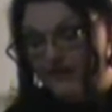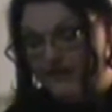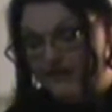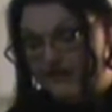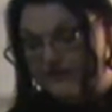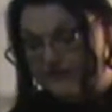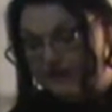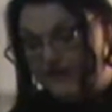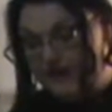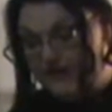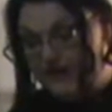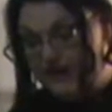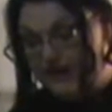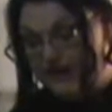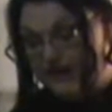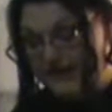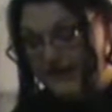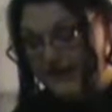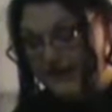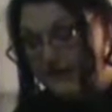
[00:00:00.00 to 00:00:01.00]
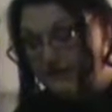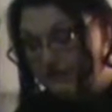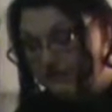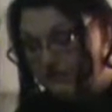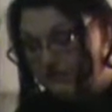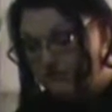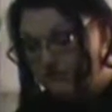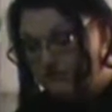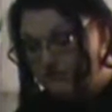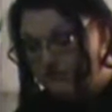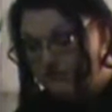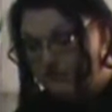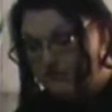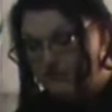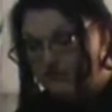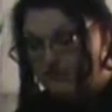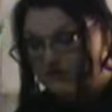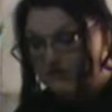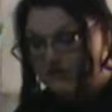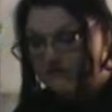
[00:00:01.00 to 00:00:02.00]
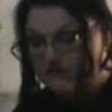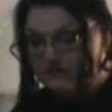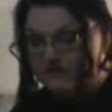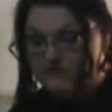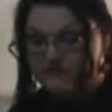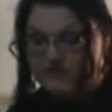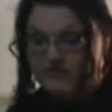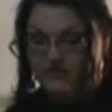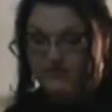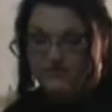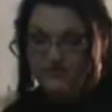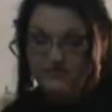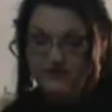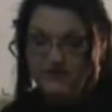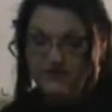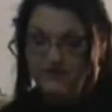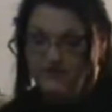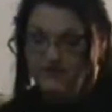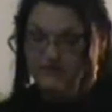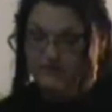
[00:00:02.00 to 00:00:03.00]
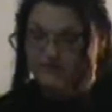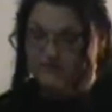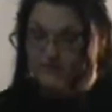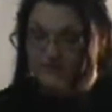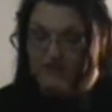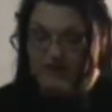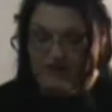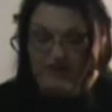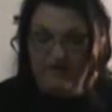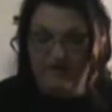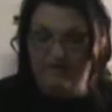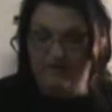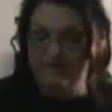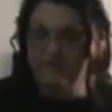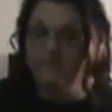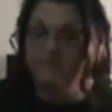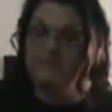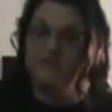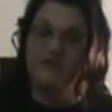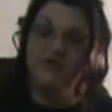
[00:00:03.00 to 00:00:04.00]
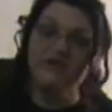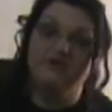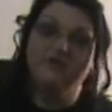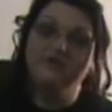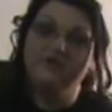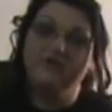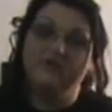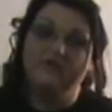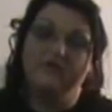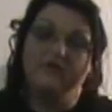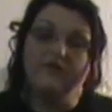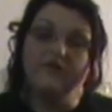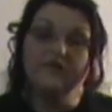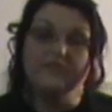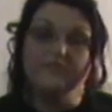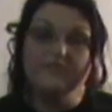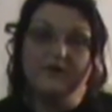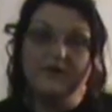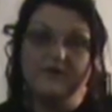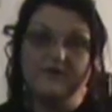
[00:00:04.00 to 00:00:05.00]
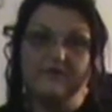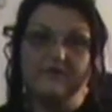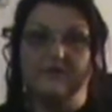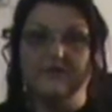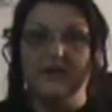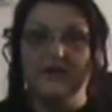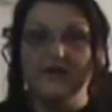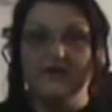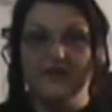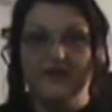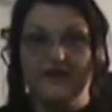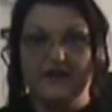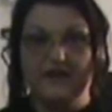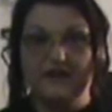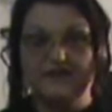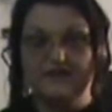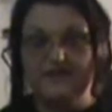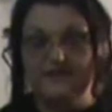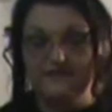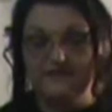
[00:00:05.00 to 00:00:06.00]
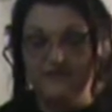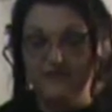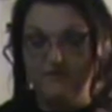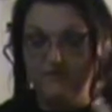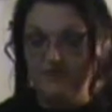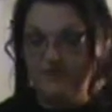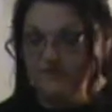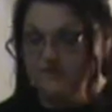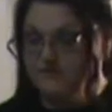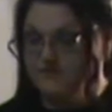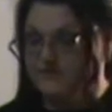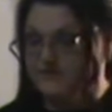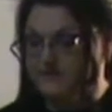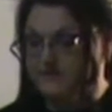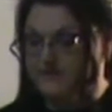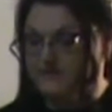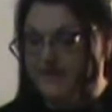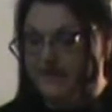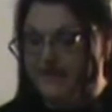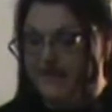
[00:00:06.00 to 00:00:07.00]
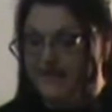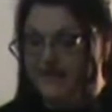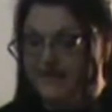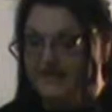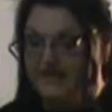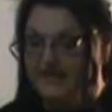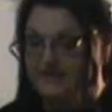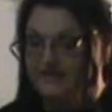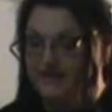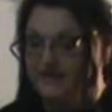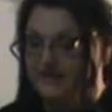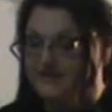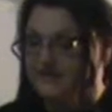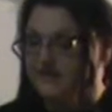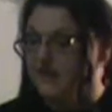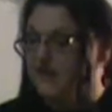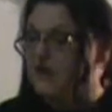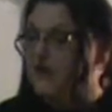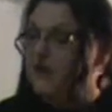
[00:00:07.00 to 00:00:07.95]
think it's a good idea to use sugar and lard and butter and all that good stuff that we're not supposed to be eating nowadays.